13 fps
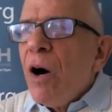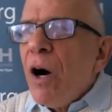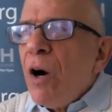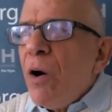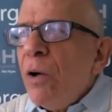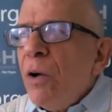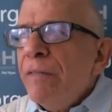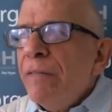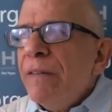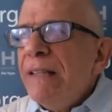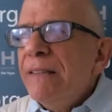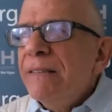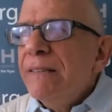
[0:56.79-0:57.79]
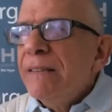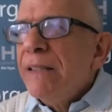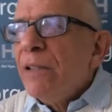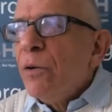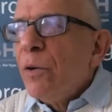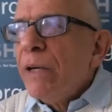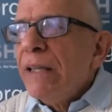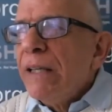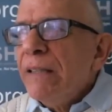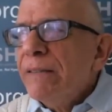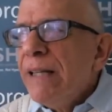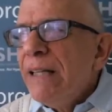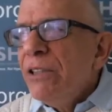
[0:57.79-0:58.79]
All of these
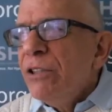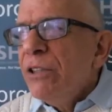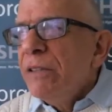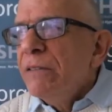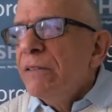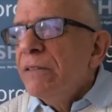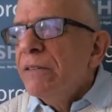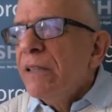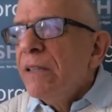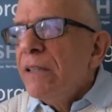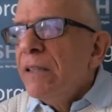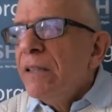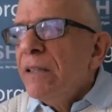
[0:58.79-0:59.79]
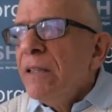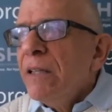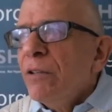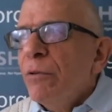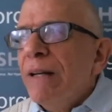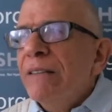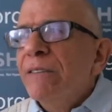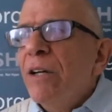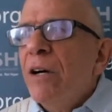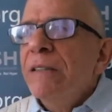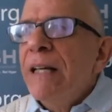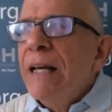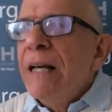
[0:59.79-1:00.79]
organizations,
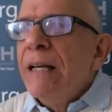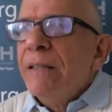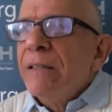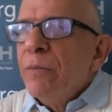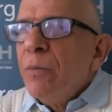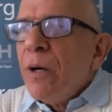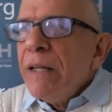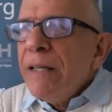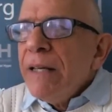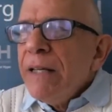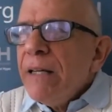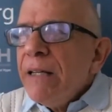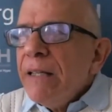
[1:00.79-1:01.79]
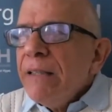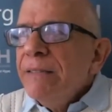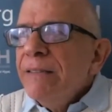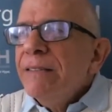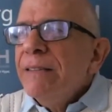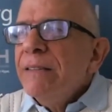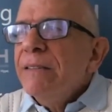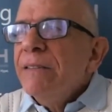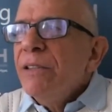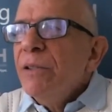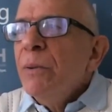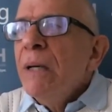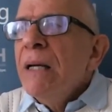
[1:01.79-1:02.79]
raison d'etre, why they exist is
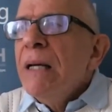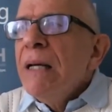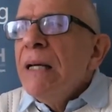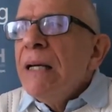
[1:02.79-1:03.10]
to